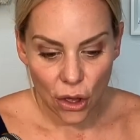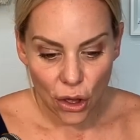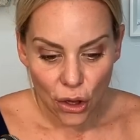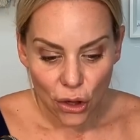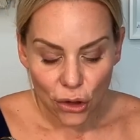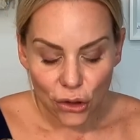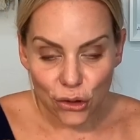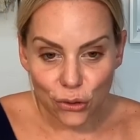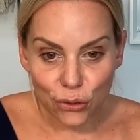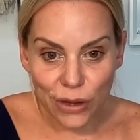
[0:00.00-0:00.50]

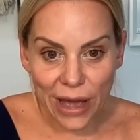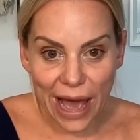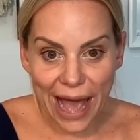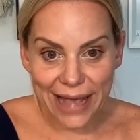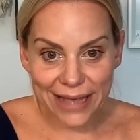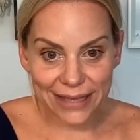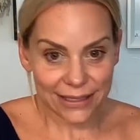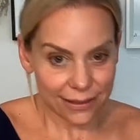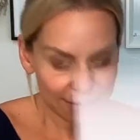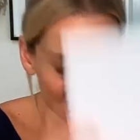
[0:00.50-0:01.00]
You
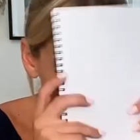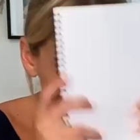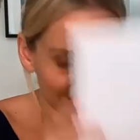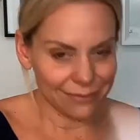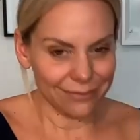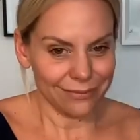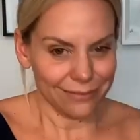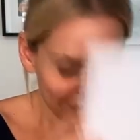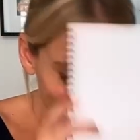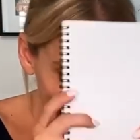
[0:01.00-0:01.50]
guys,
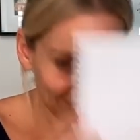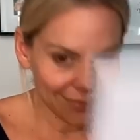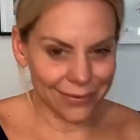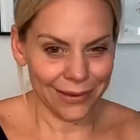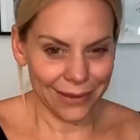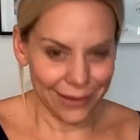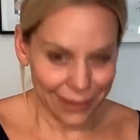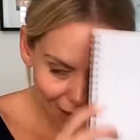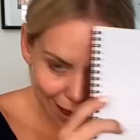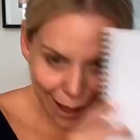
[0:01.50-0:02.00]

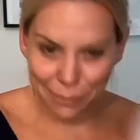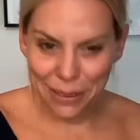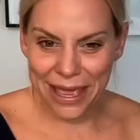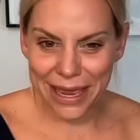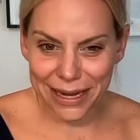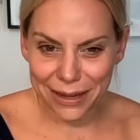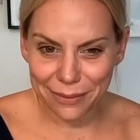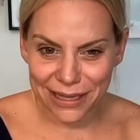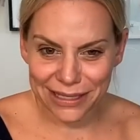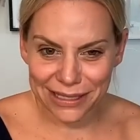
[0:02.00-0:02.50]
I'm
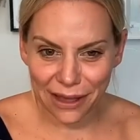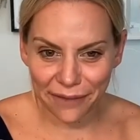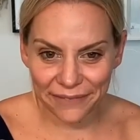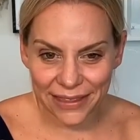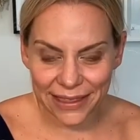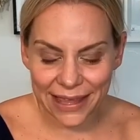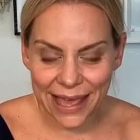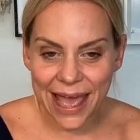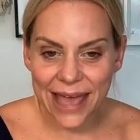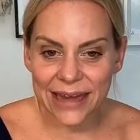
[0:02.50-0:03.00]
hitting myself in
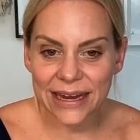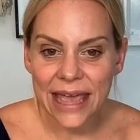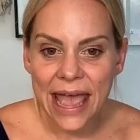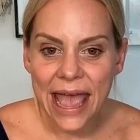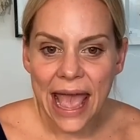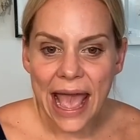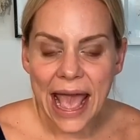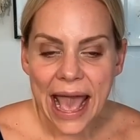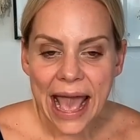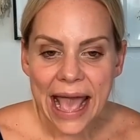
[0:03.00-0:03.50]
the head.
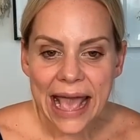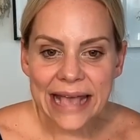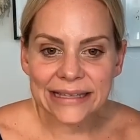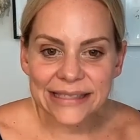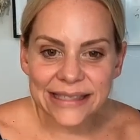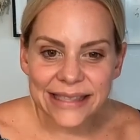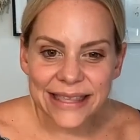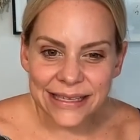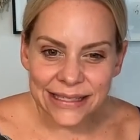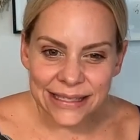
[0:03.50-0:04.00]
Is
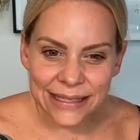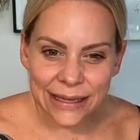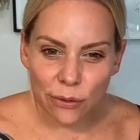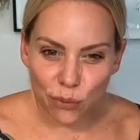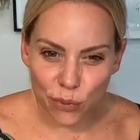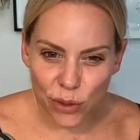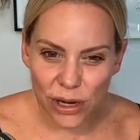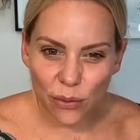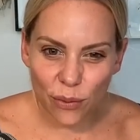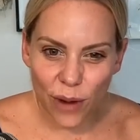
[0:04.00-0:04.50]
this
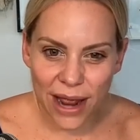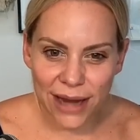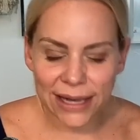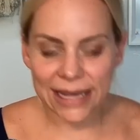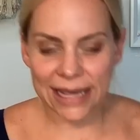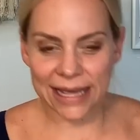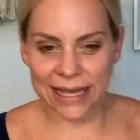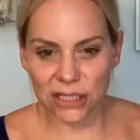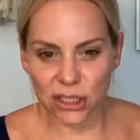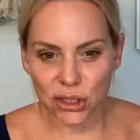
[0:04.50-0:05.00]
rewriting
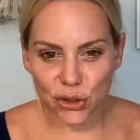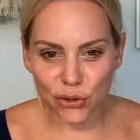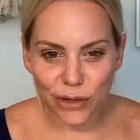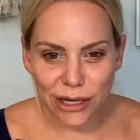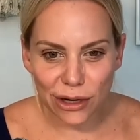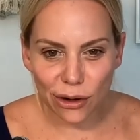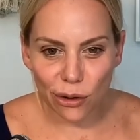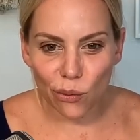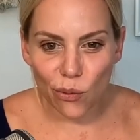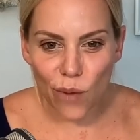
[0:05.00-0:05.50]
history
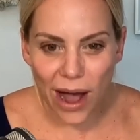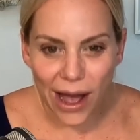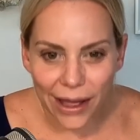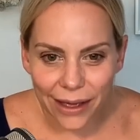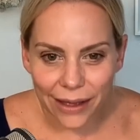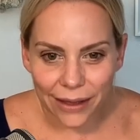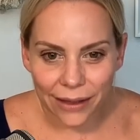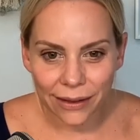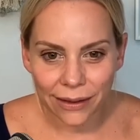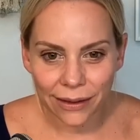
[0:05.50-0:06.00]
or what?
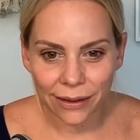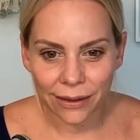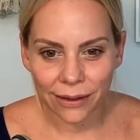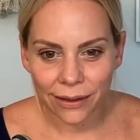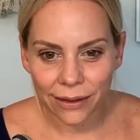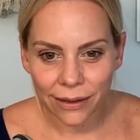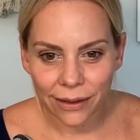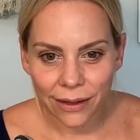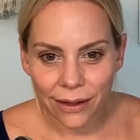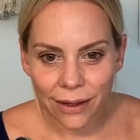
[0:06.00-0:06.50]

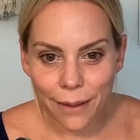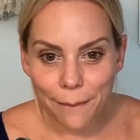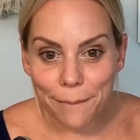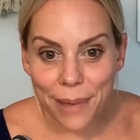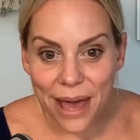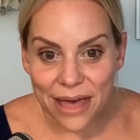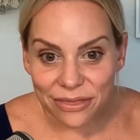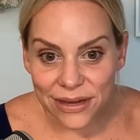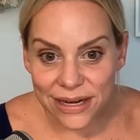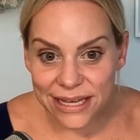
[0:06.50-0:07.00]

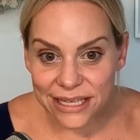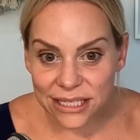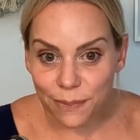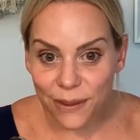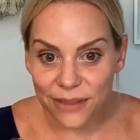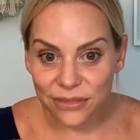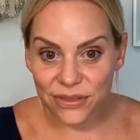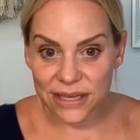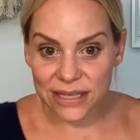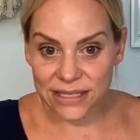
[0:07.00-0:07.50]
Bethenny
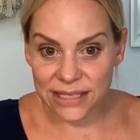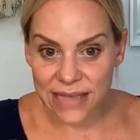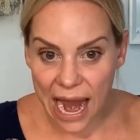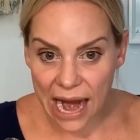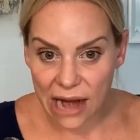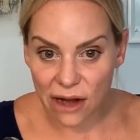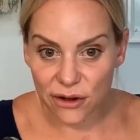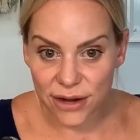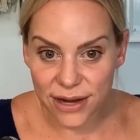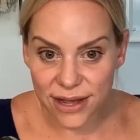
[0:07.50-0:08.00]
spent the
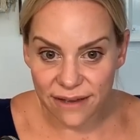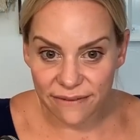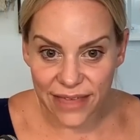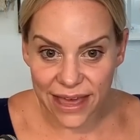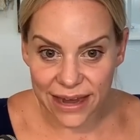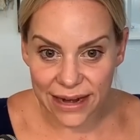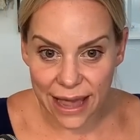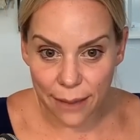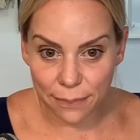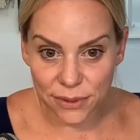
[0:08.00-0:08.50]
entirety of
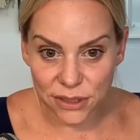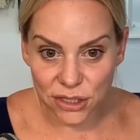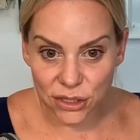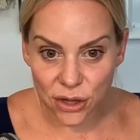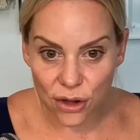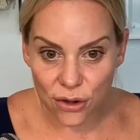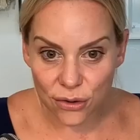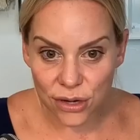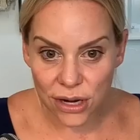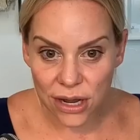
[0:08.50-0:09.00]
that
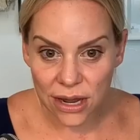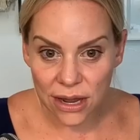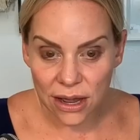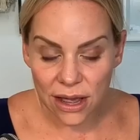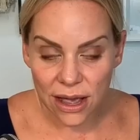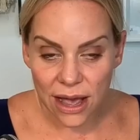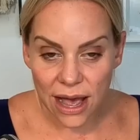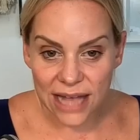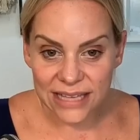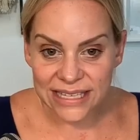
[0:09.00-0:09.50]
episode
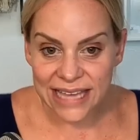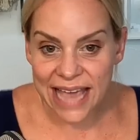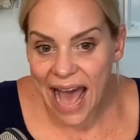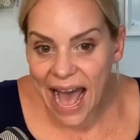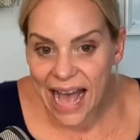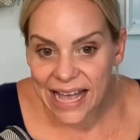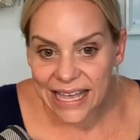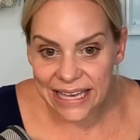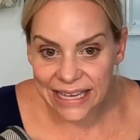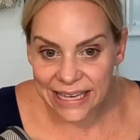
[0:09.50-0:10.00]

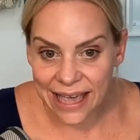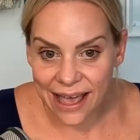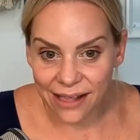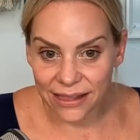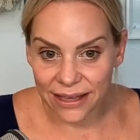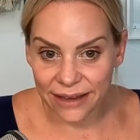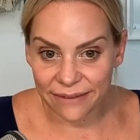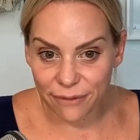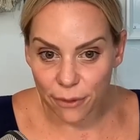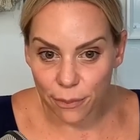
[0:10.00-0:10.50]
attacking
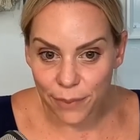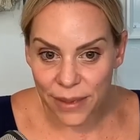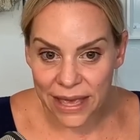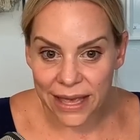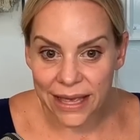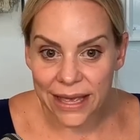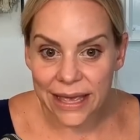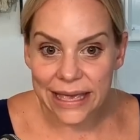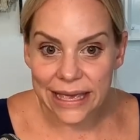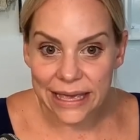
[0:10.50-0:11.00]
Kelly for
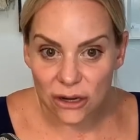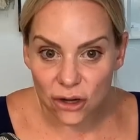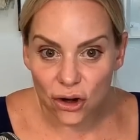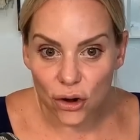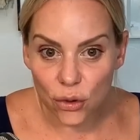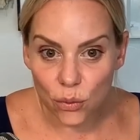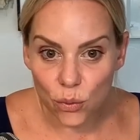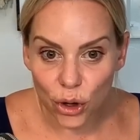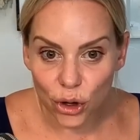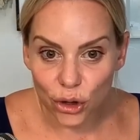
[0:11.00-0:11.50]
being, in
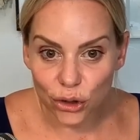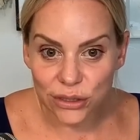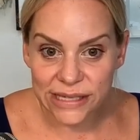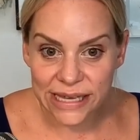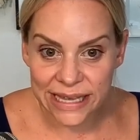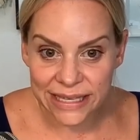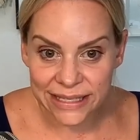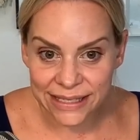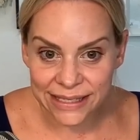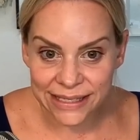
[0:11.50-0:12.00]
her words,
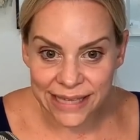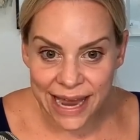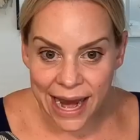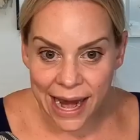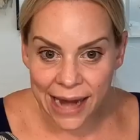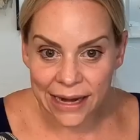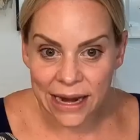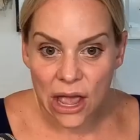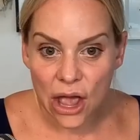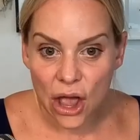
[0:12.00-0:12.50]

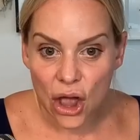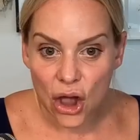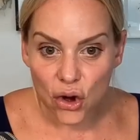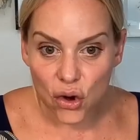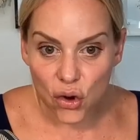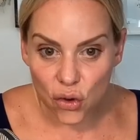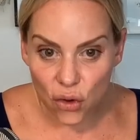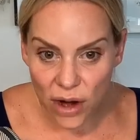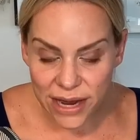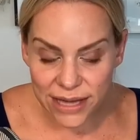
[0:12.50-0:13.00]
insane,
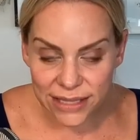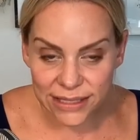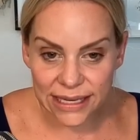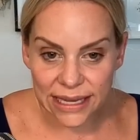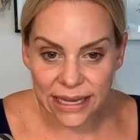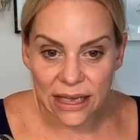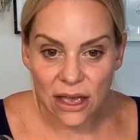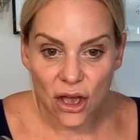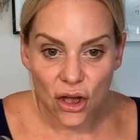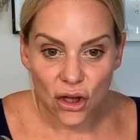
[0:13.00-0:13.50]

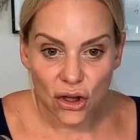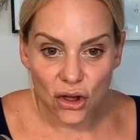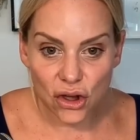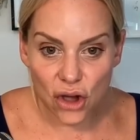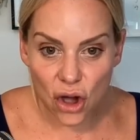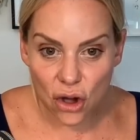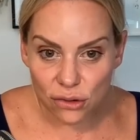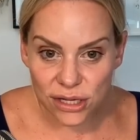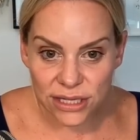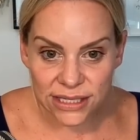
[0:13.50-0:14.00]
crazy,
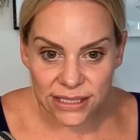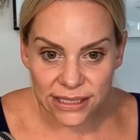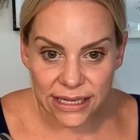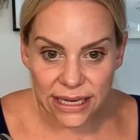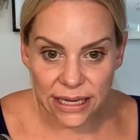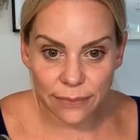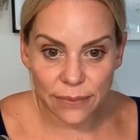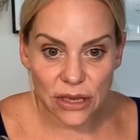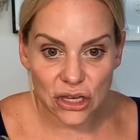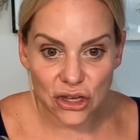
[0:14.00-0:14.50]
go to
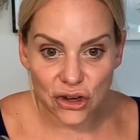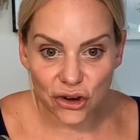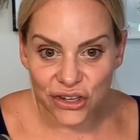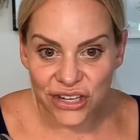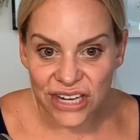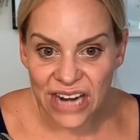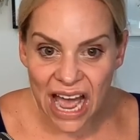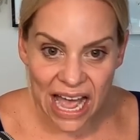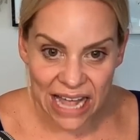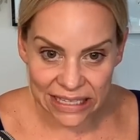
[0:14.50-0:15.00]
sleep, you're
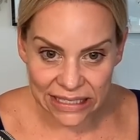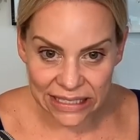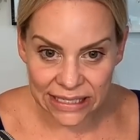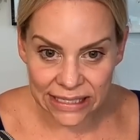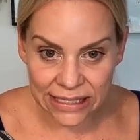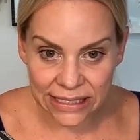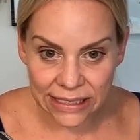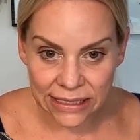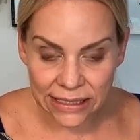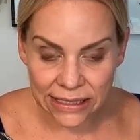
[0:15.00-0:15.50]
nuts.